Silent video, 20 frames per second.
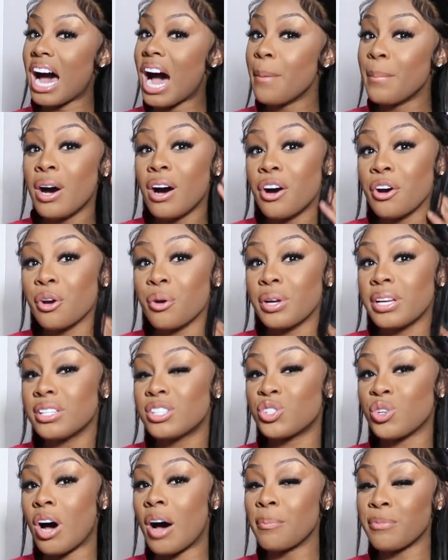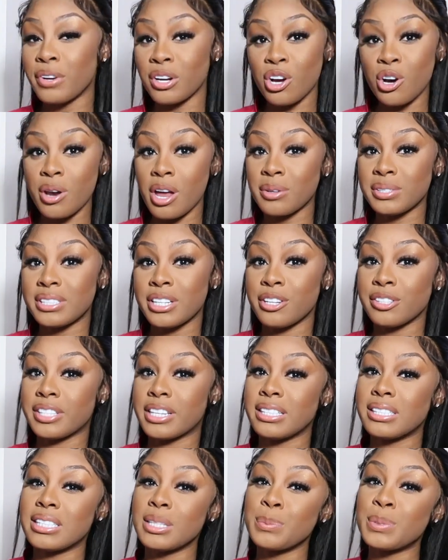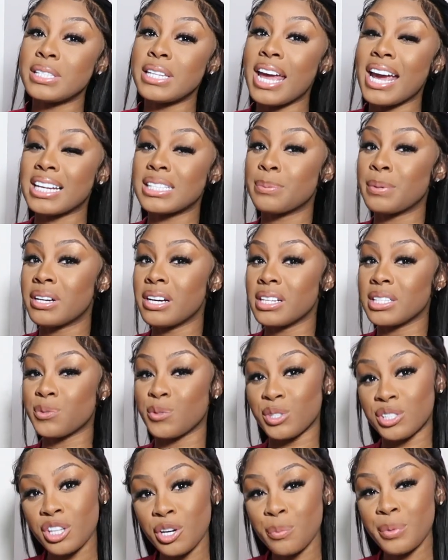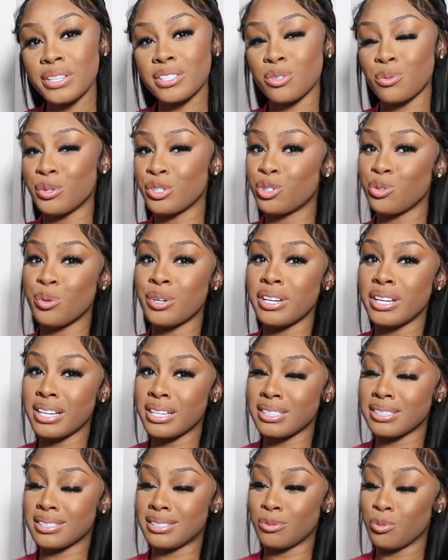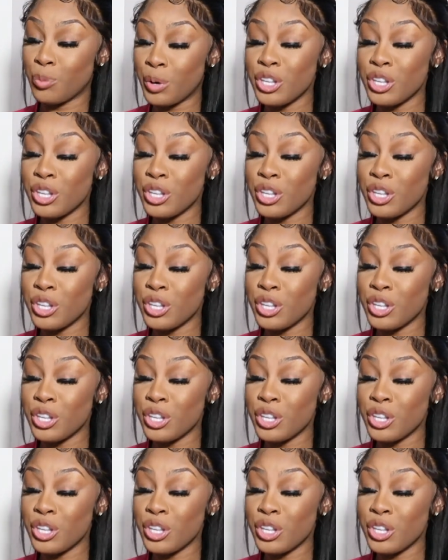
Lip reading: I'm hungry, so I'm gonna go downstairs, get some snacks, because for some reason with you and niggas,